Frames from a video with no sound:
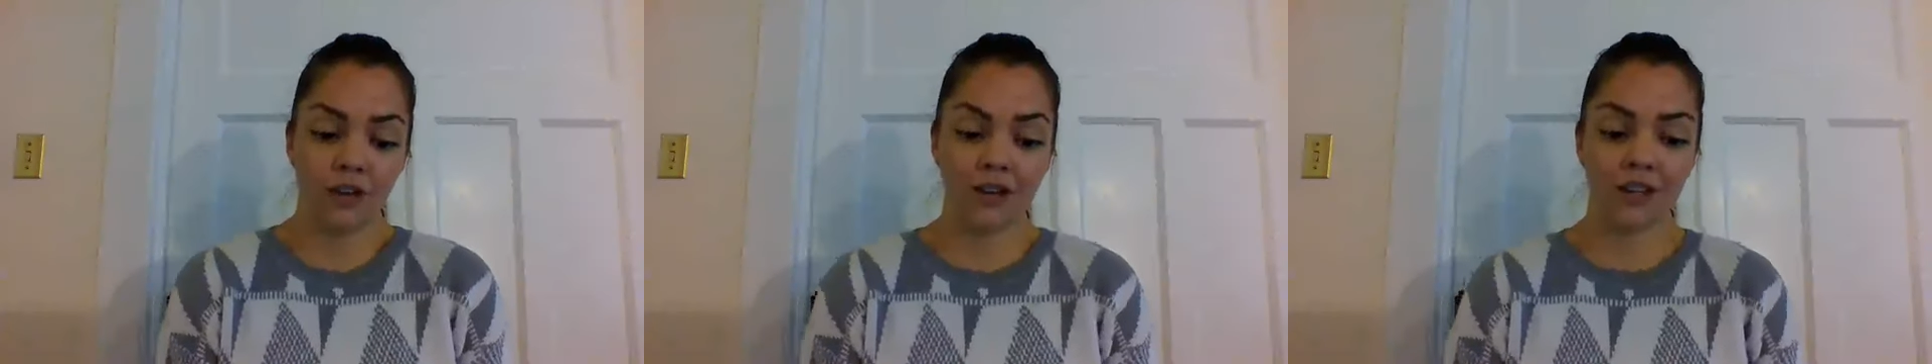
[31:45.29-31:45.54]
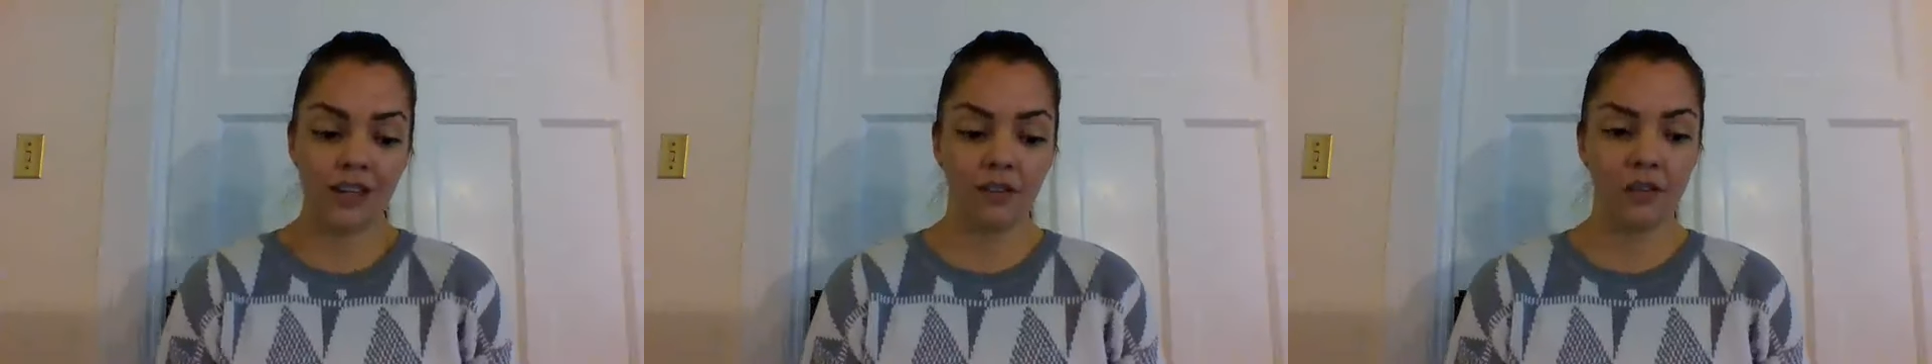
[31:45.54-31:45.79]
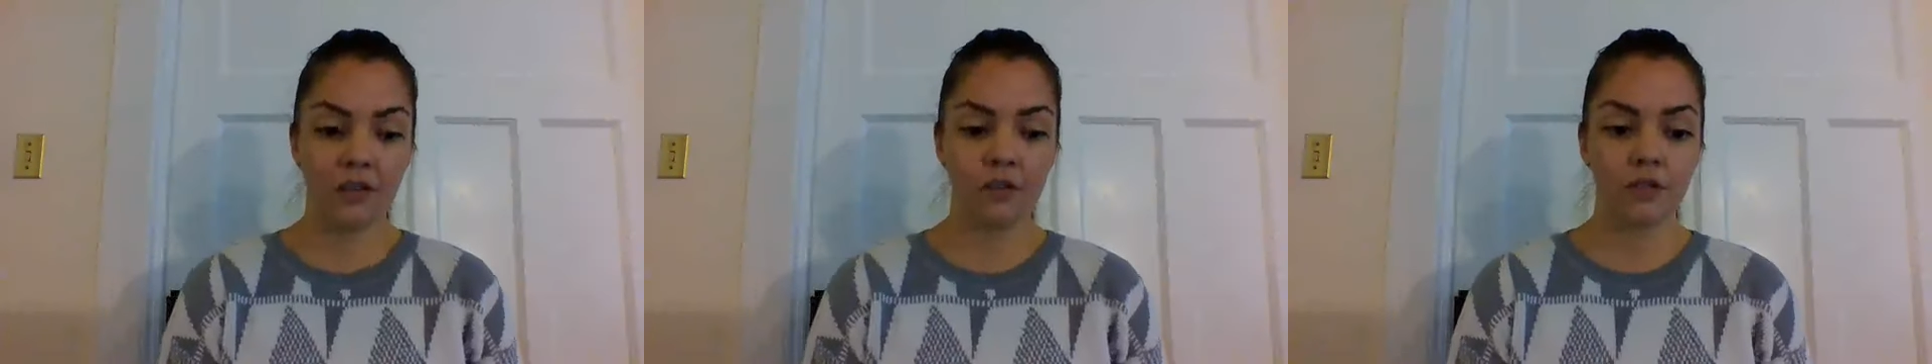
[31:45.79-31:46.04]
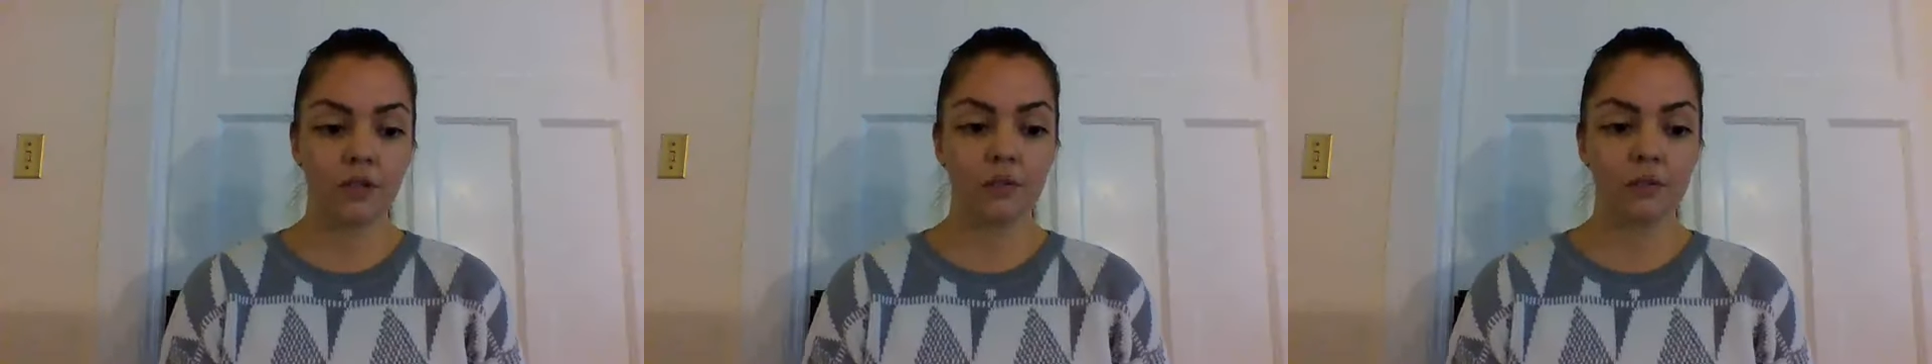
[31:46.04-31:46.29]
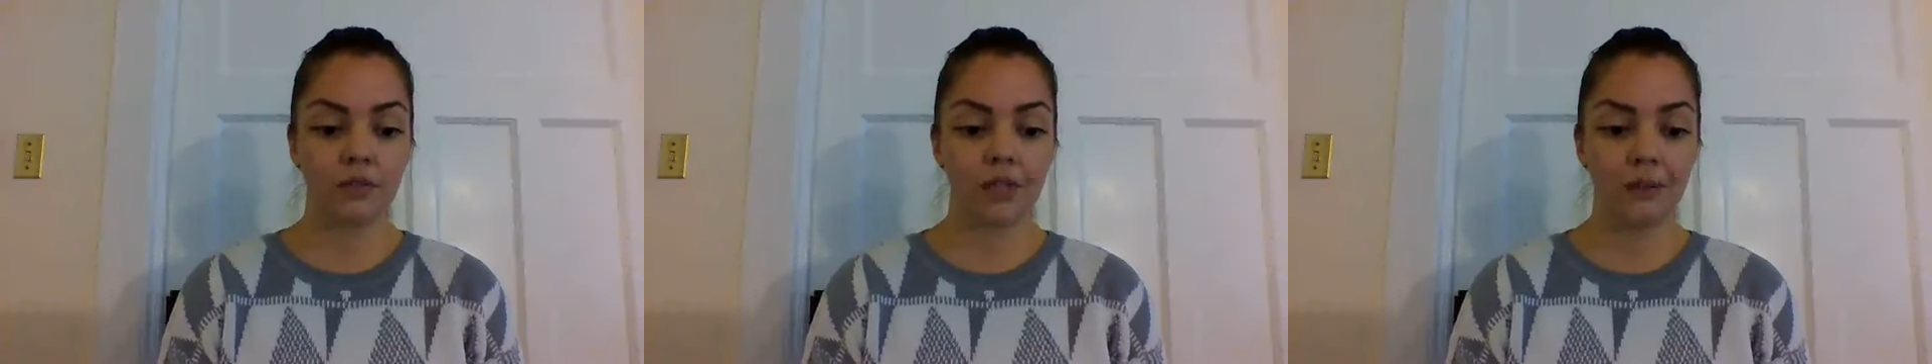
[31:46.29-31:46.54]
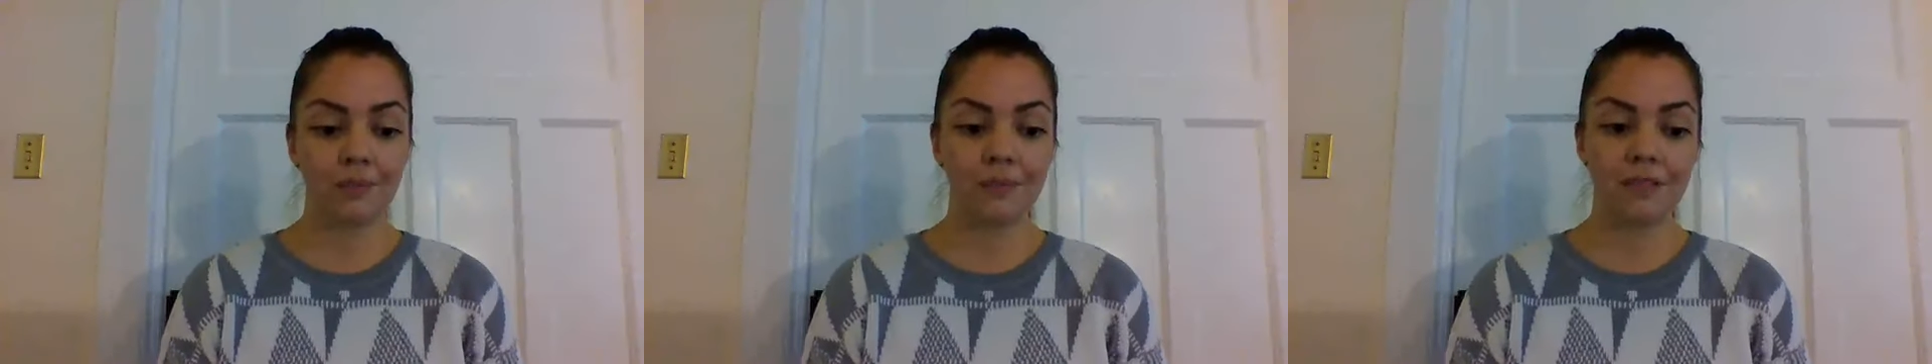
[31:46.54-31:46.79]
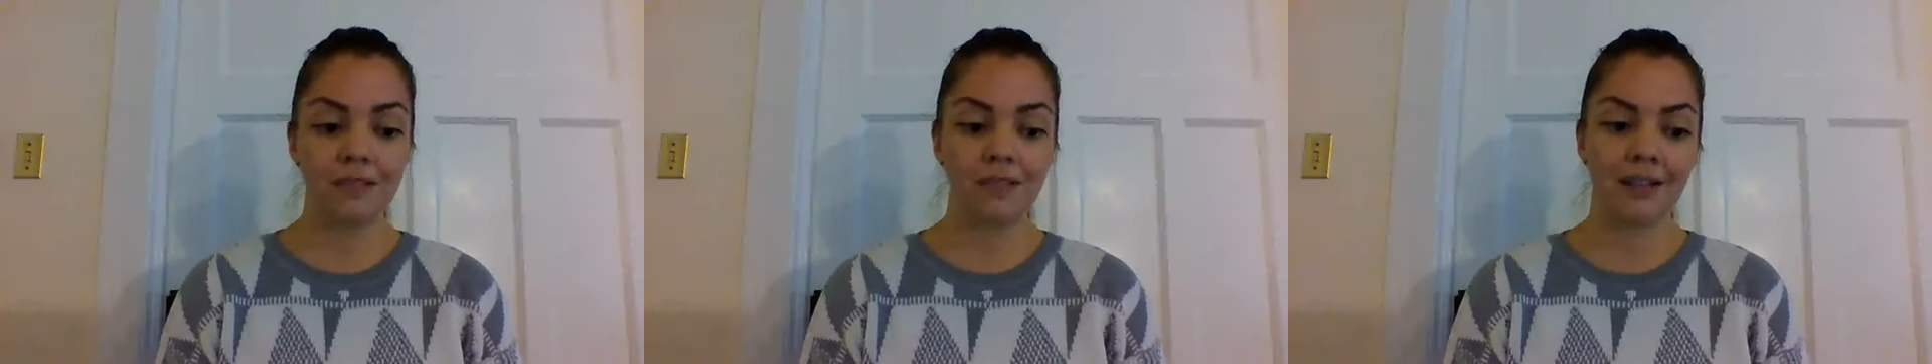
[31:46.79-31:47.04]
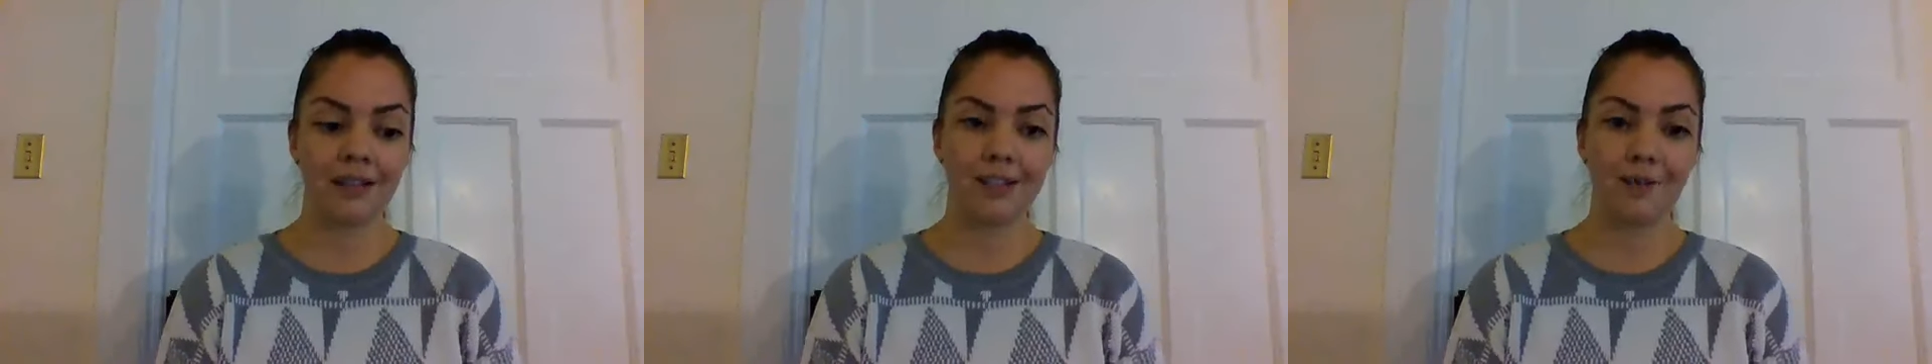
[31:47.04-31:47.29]
try and give you some
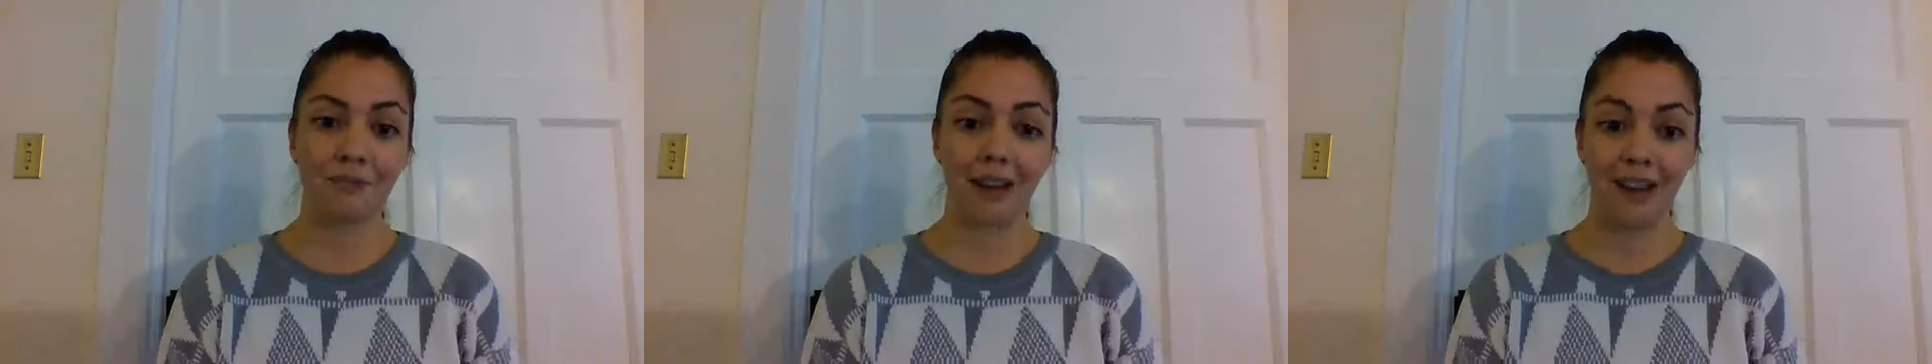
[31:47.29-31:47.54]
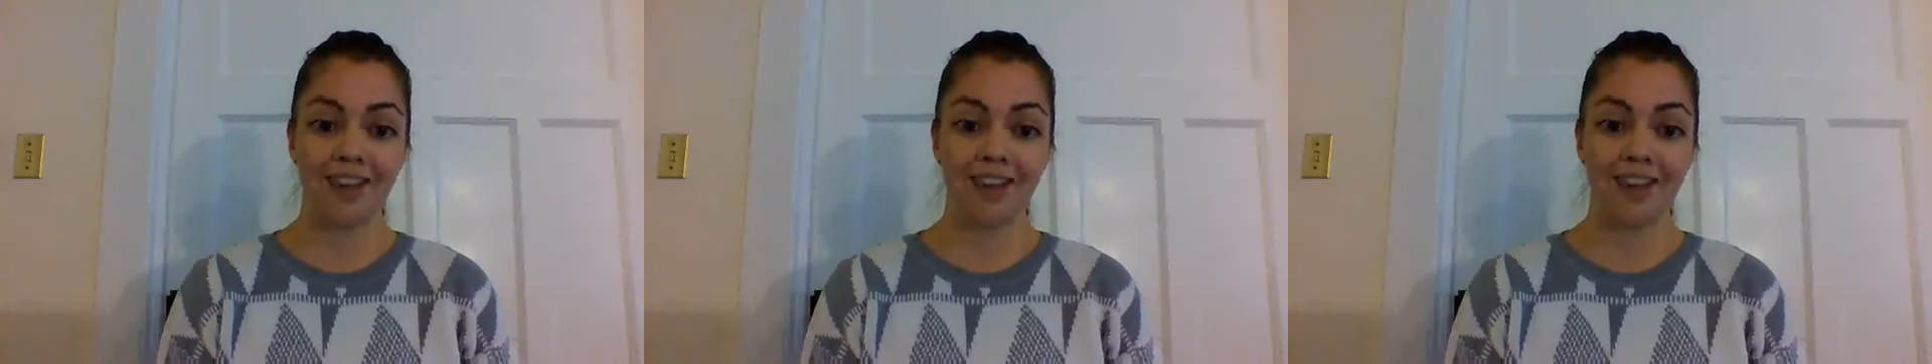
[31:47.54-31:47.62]
tips and some